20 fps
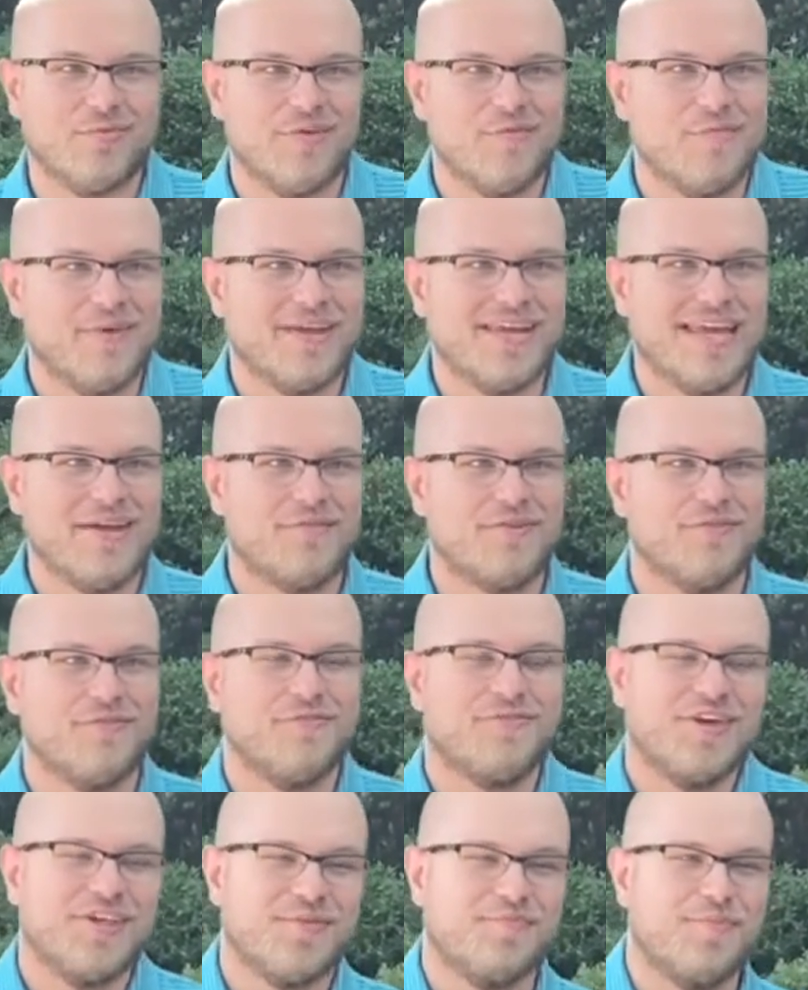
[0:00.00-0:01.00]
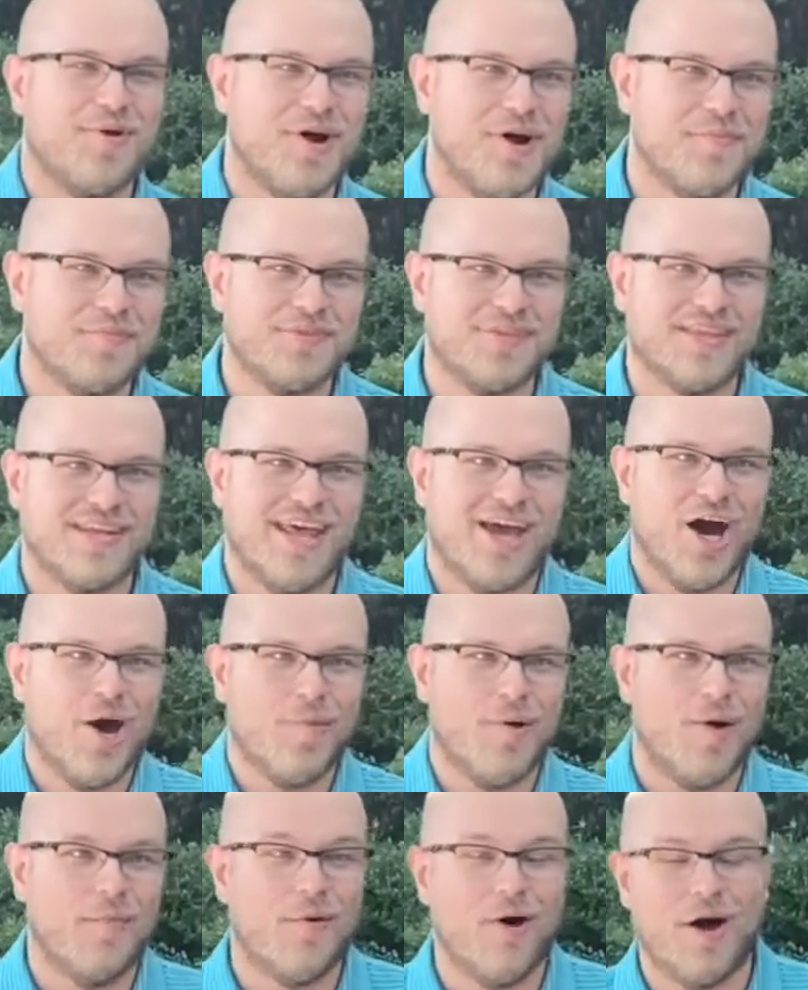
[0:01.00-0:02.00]
We've been given fist bumps and
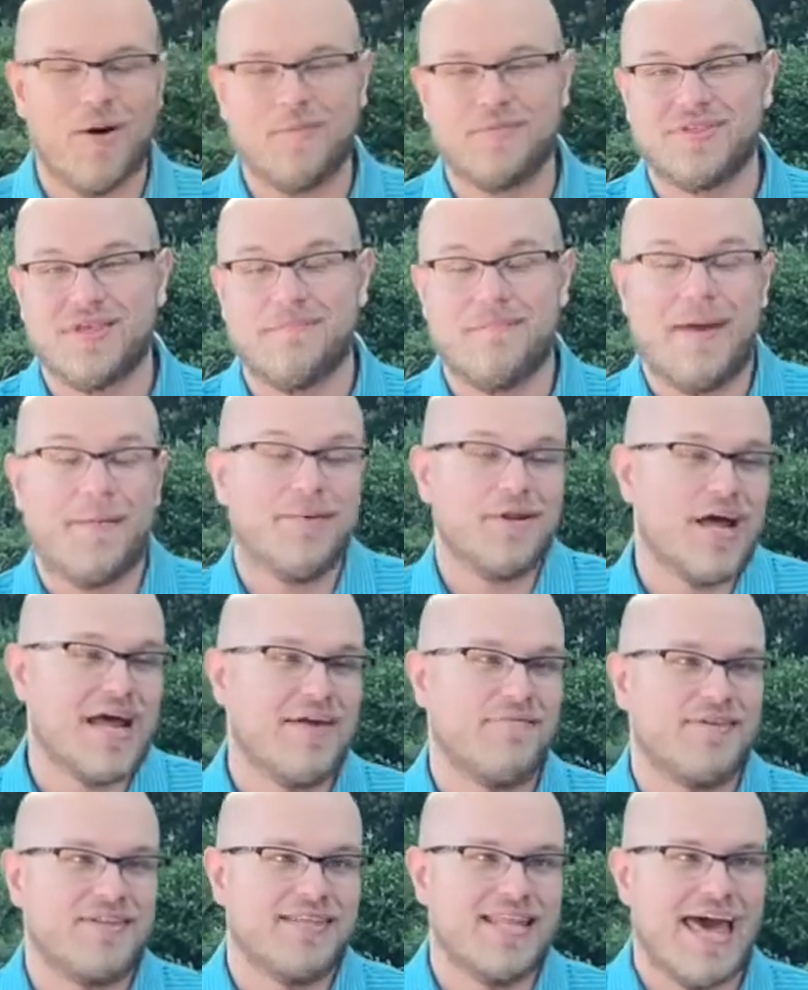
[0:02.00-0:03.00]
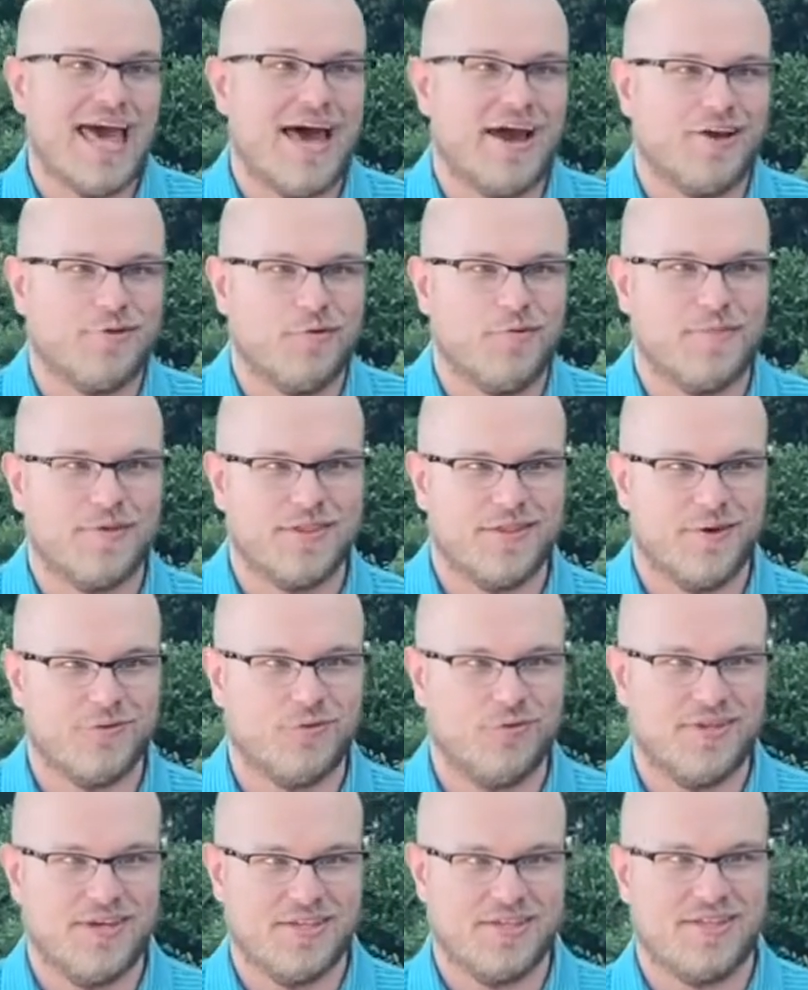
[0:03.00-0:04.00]
elbow bumps, and maybe not even that because we've been
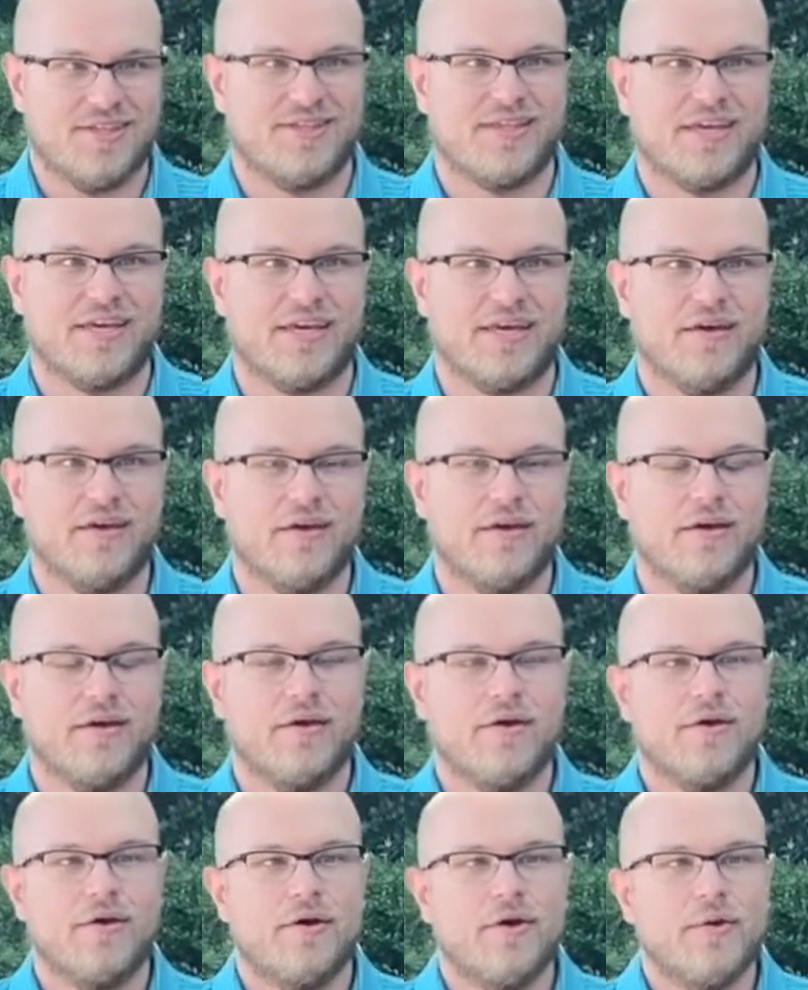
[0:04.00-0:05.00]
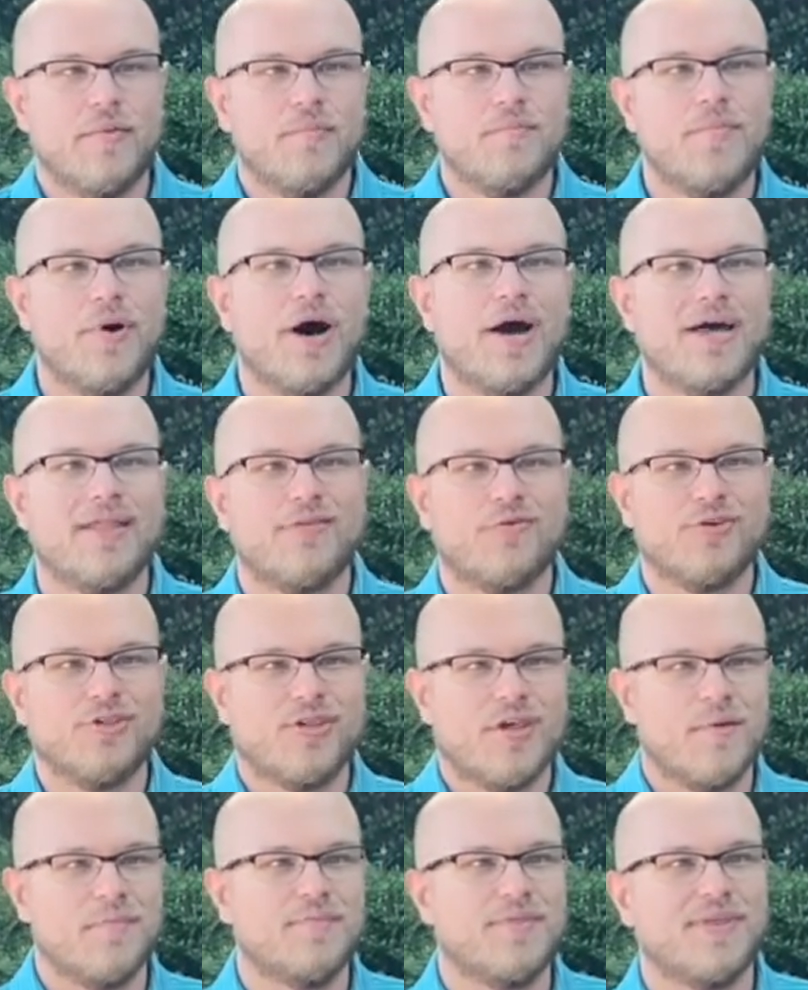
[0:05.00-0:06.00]
social distancing but there's
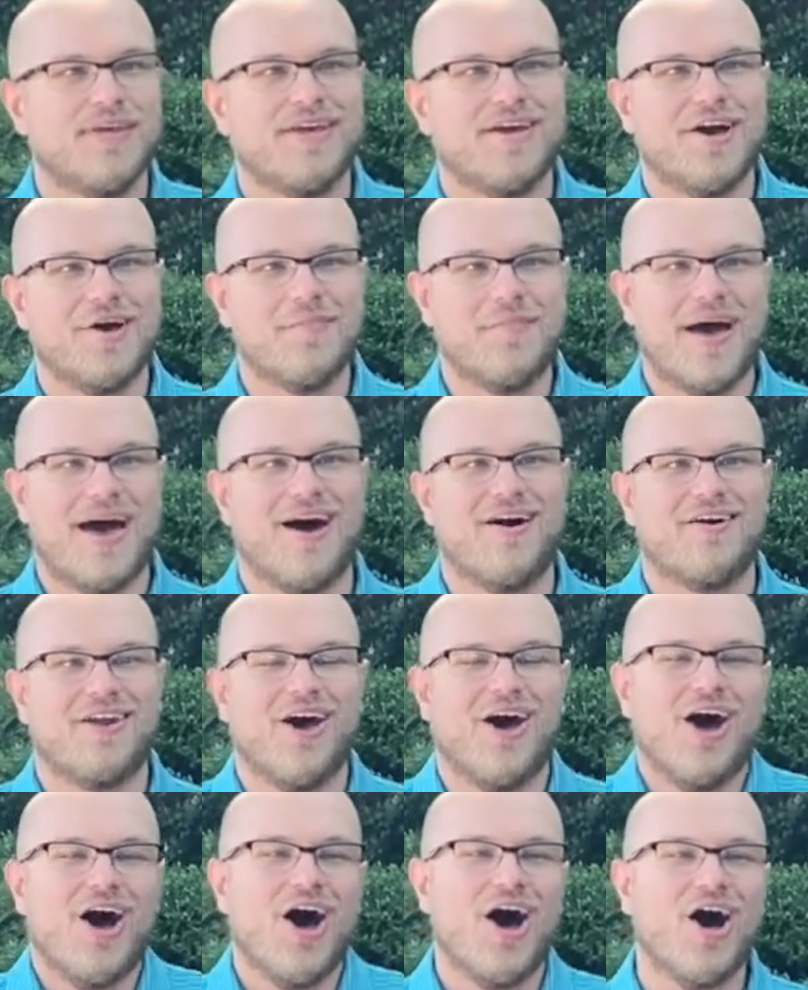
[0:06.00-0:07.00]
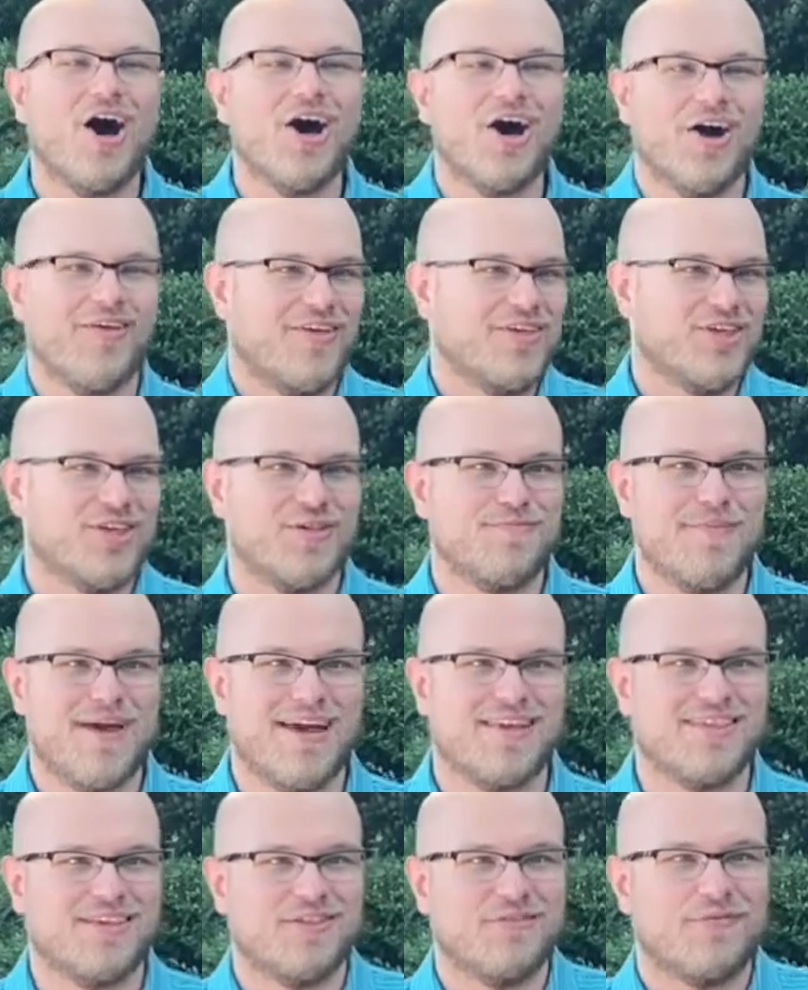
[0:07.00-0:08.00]
something about a hug that just
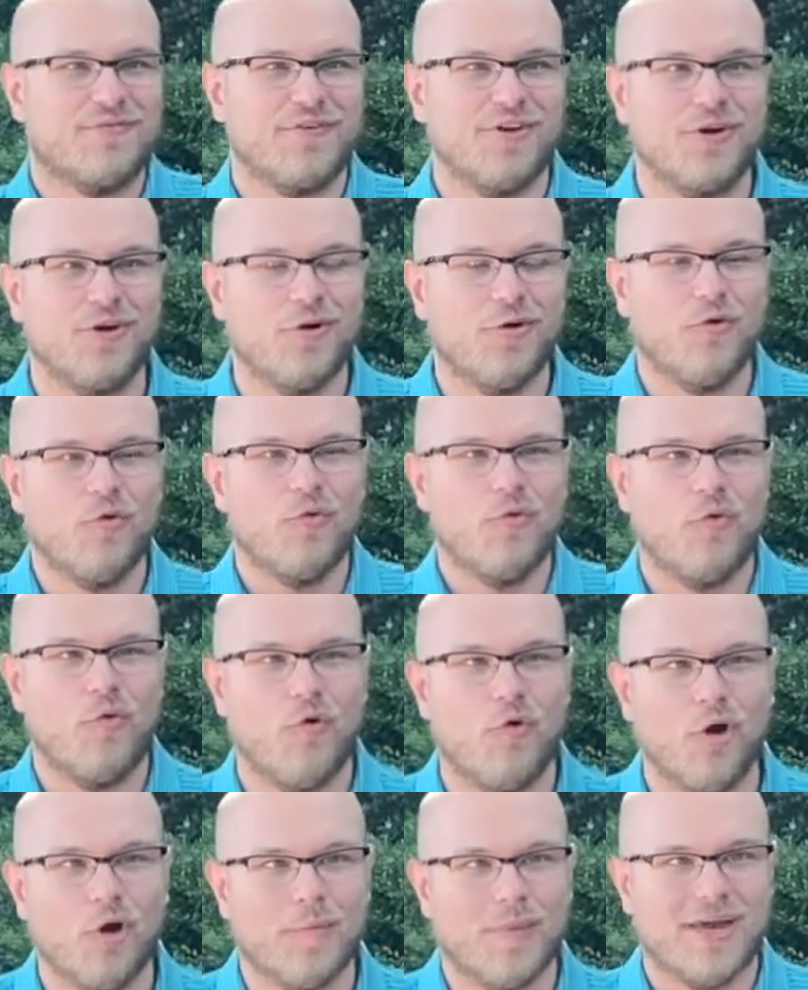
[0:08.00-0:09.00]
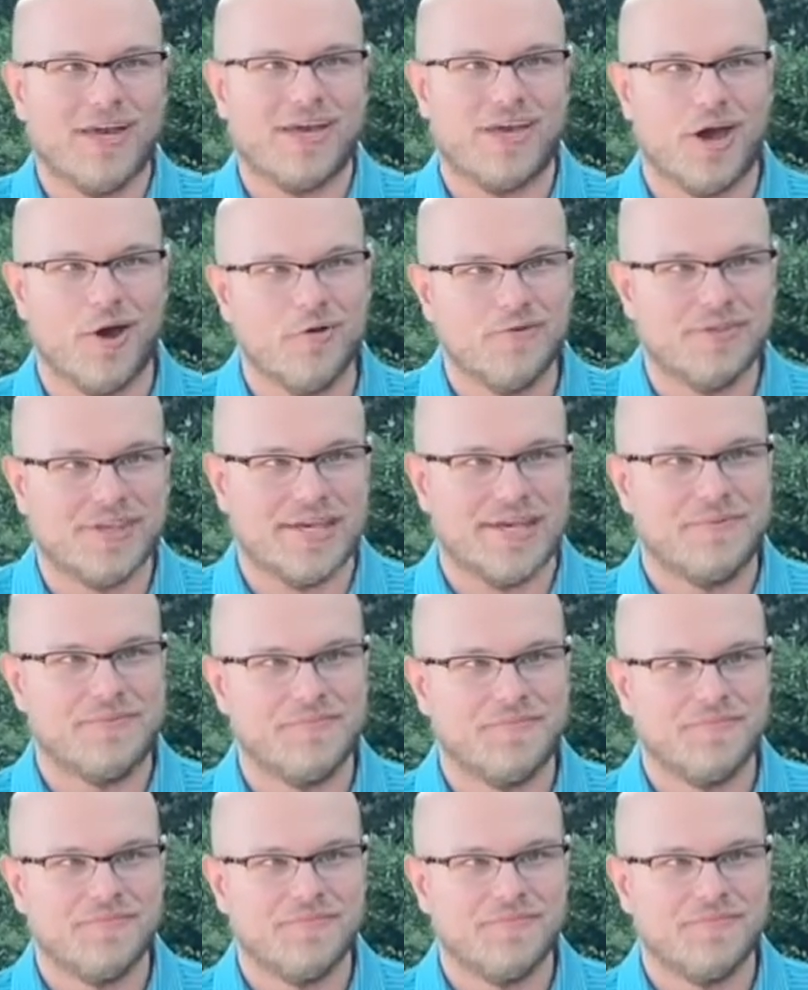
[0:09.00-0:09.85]
makes us feel warm and cozy.